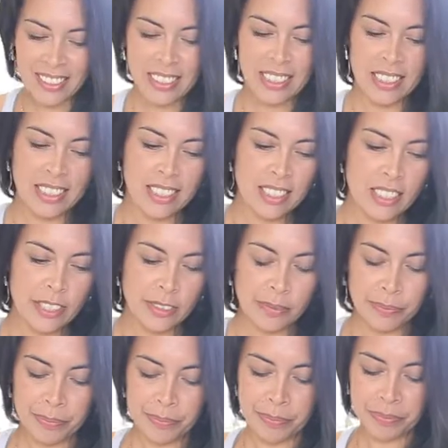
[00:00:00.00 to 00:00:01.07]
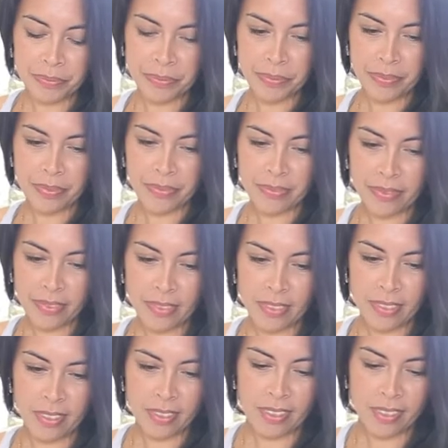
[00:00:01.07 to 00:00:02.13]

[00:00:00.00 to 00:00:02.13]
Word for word: Lastly, we put in our sea holly.